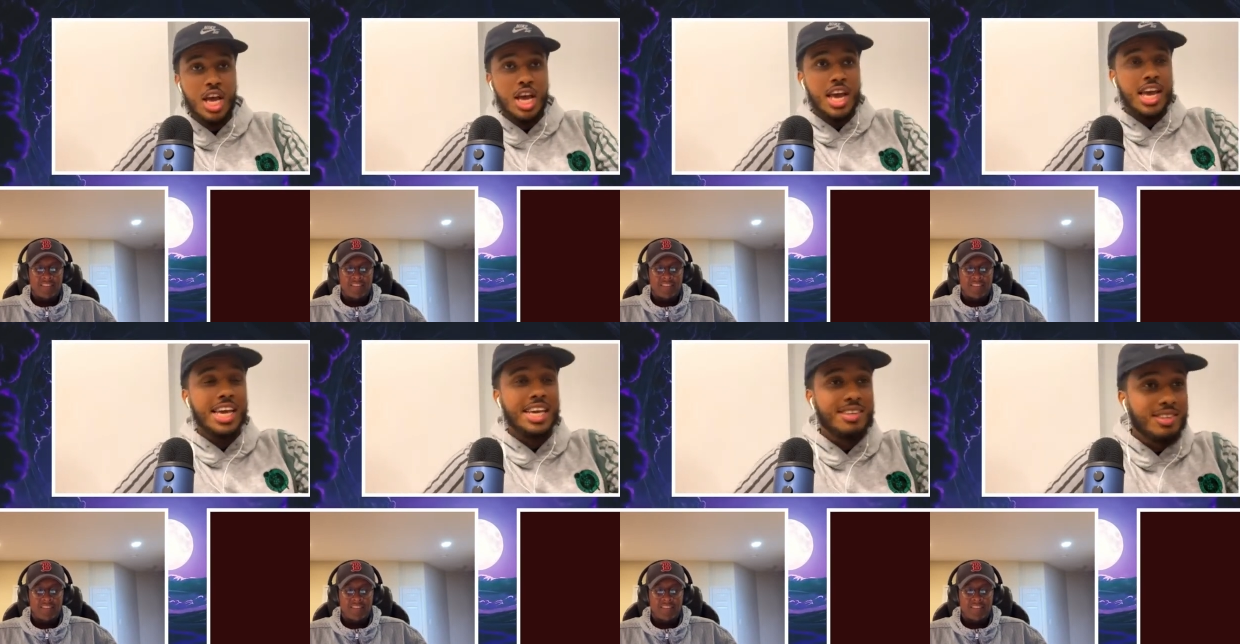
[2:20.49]

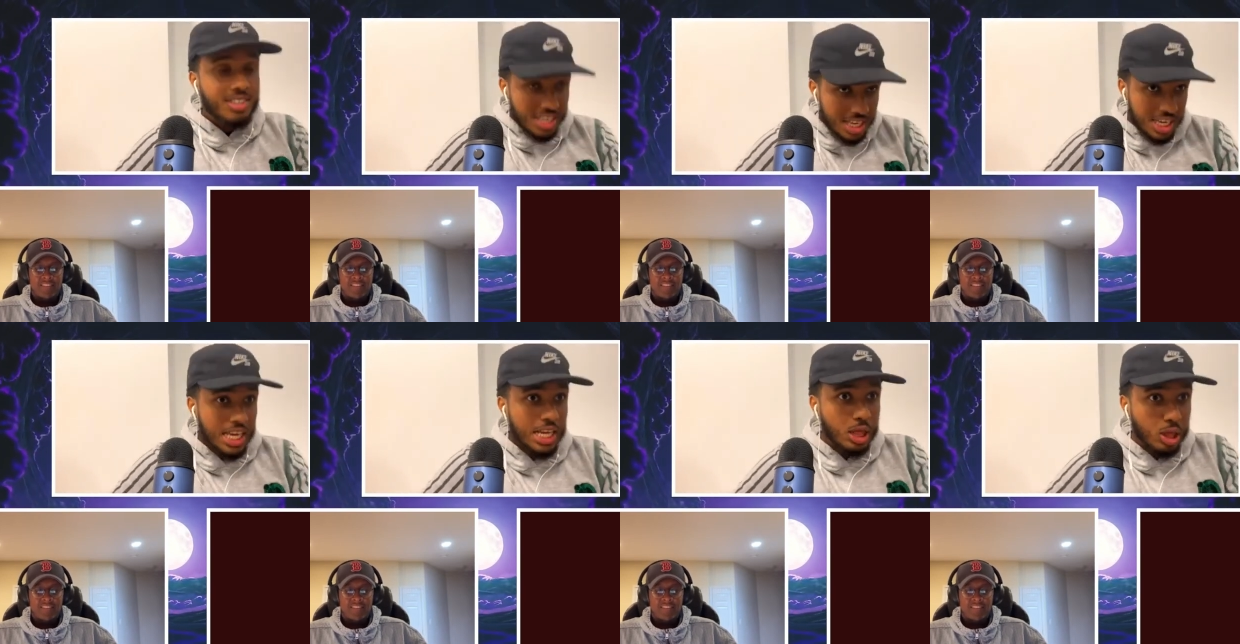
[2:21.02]
Speaker 1: He see
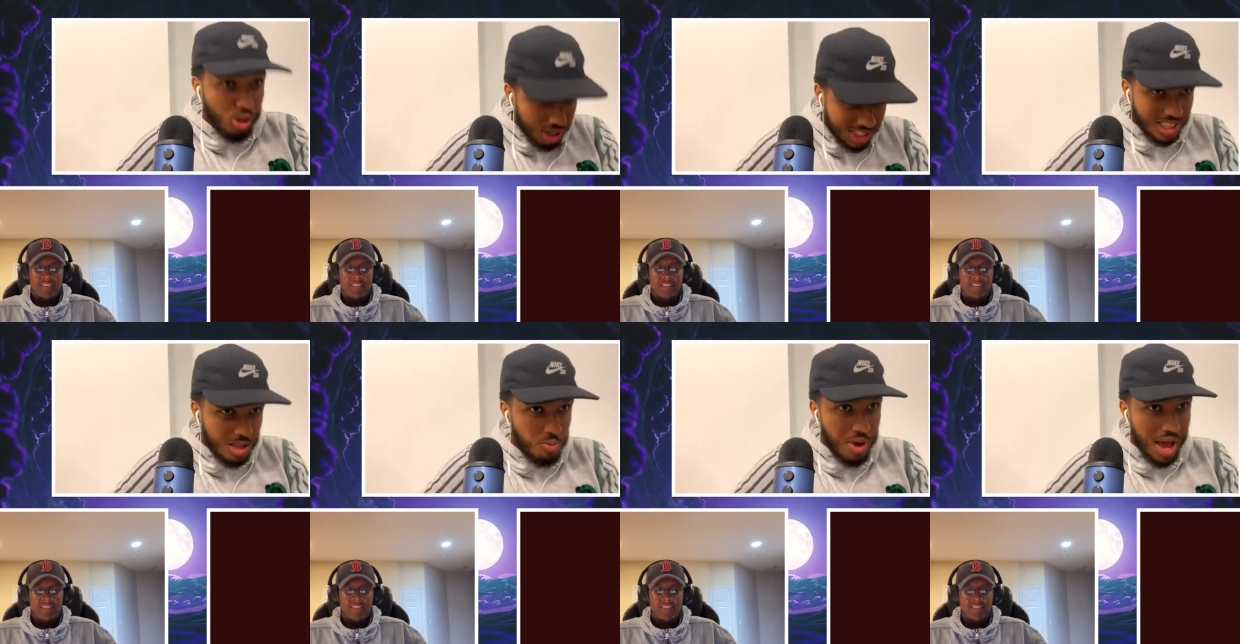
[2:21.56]
he looks at
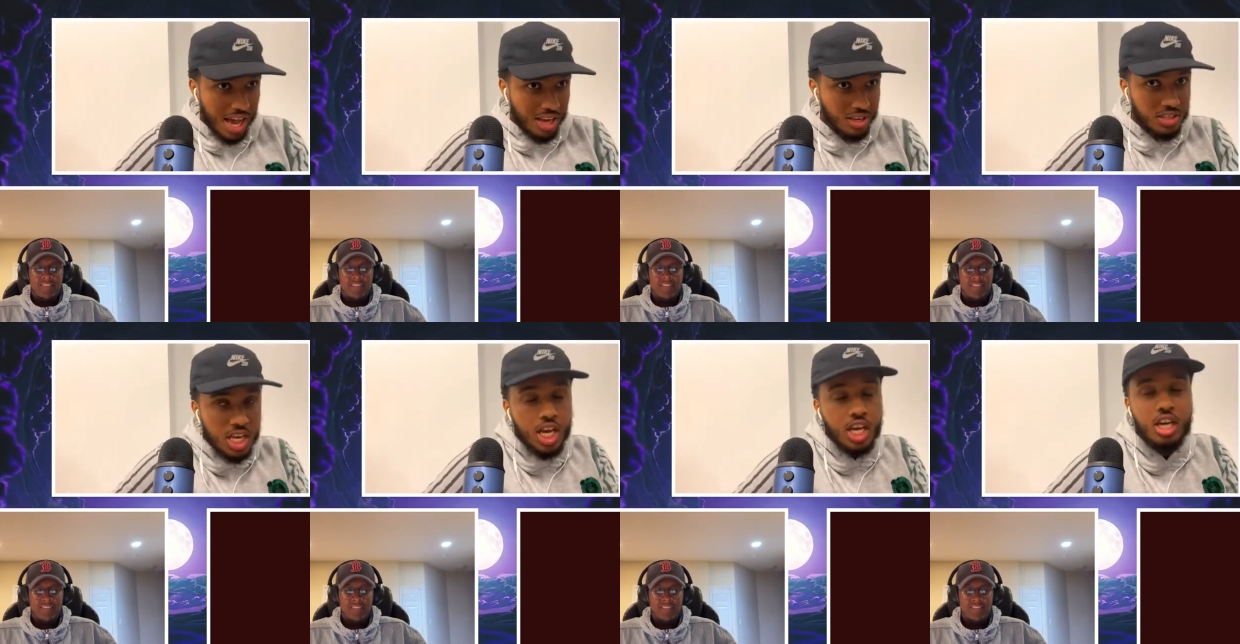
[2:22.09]
the pass,
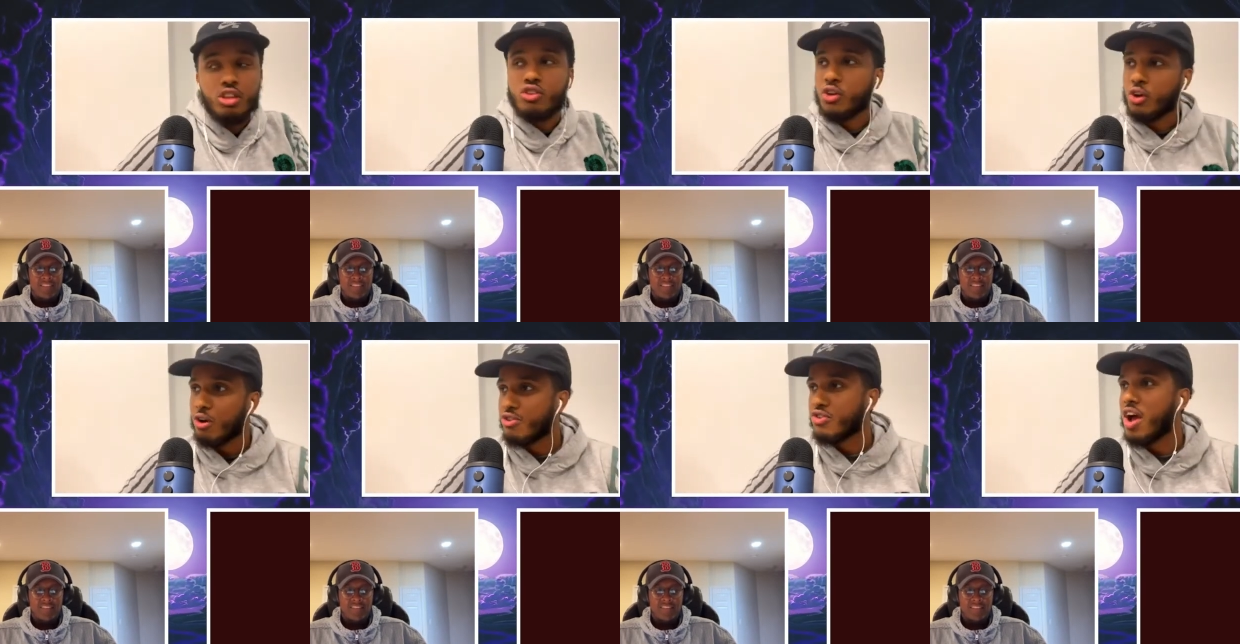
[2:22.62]
he
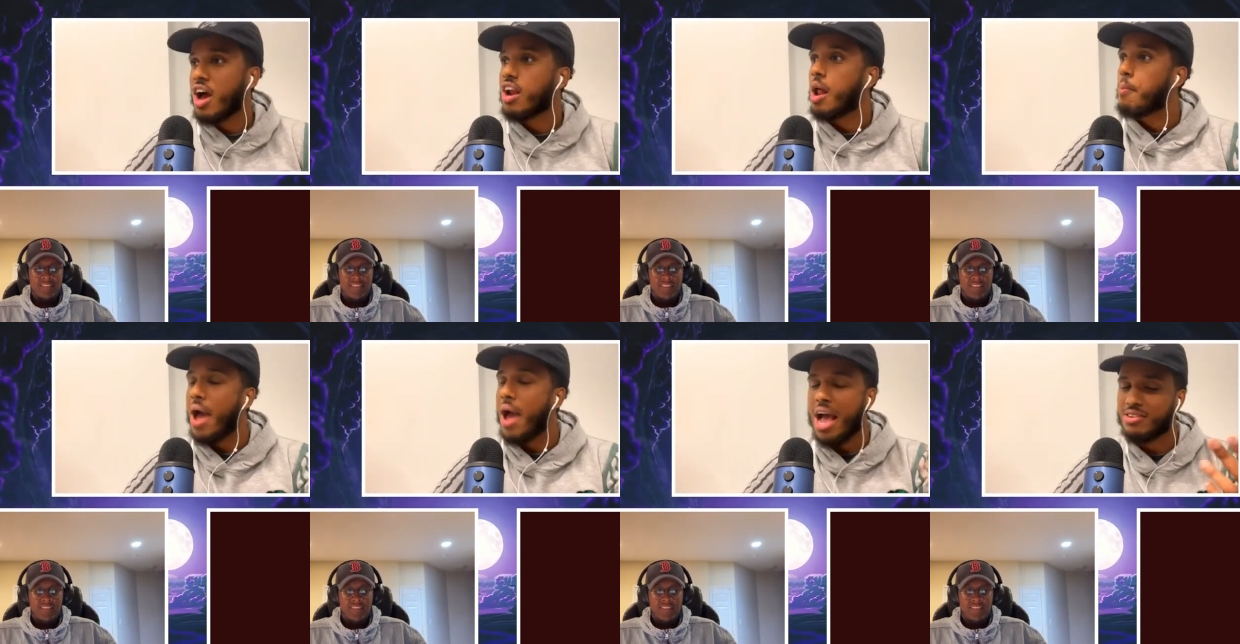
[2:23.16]
turns around and
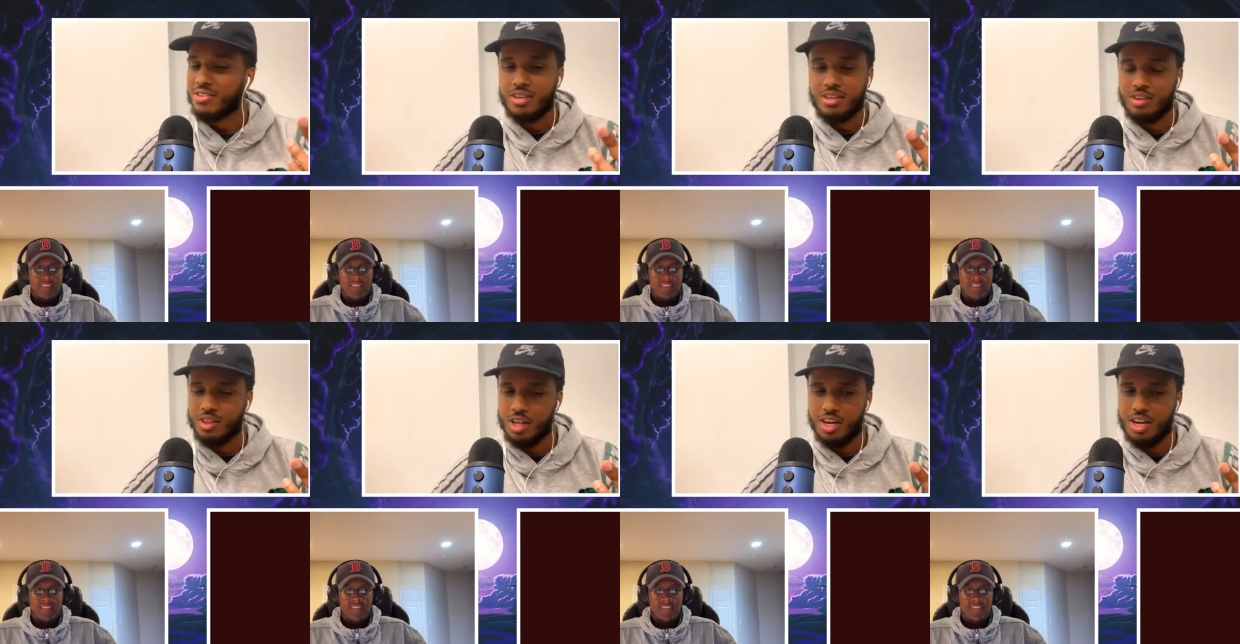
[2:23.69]
passes it to
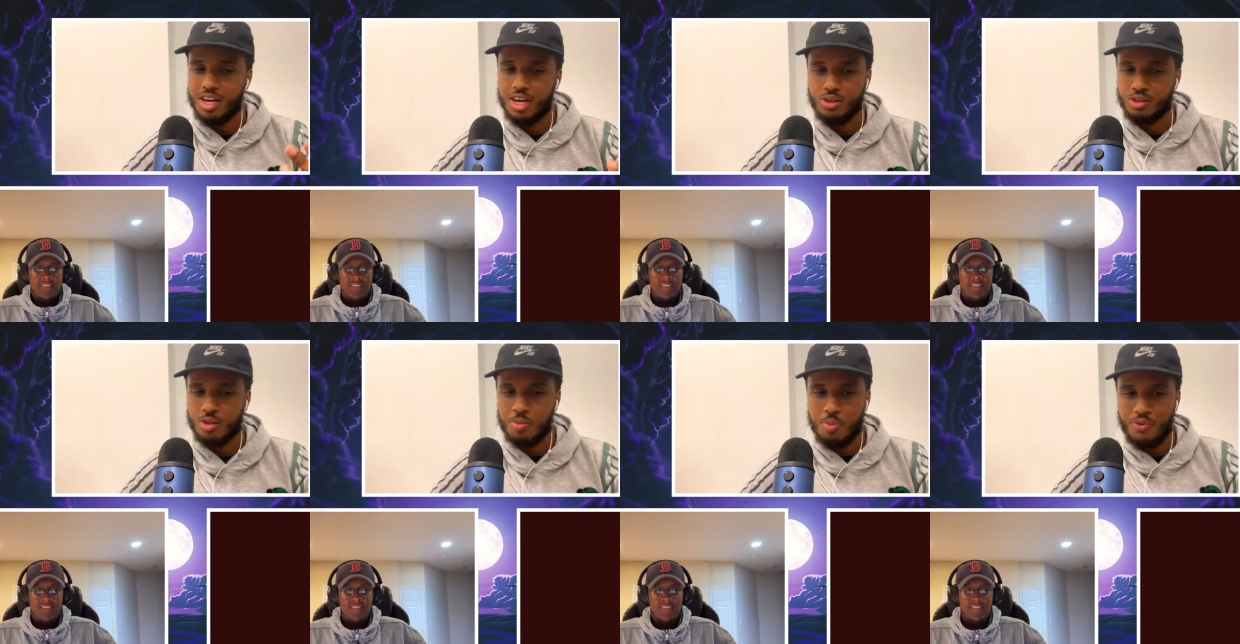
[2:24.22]
the to
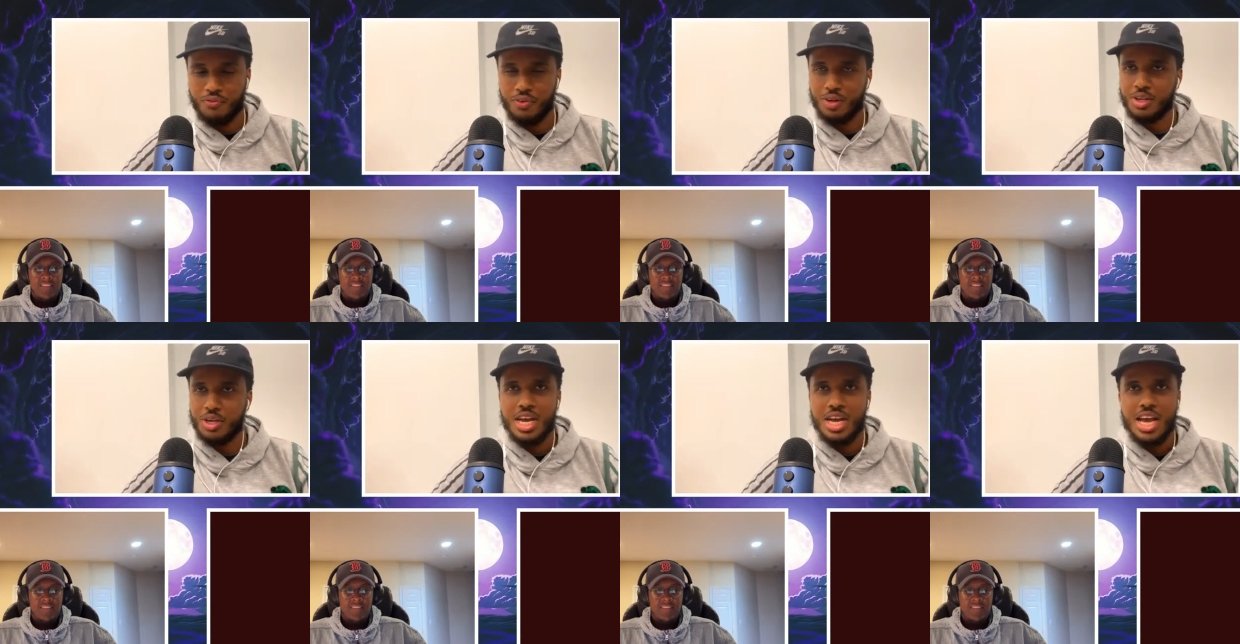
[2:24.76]
the midfielder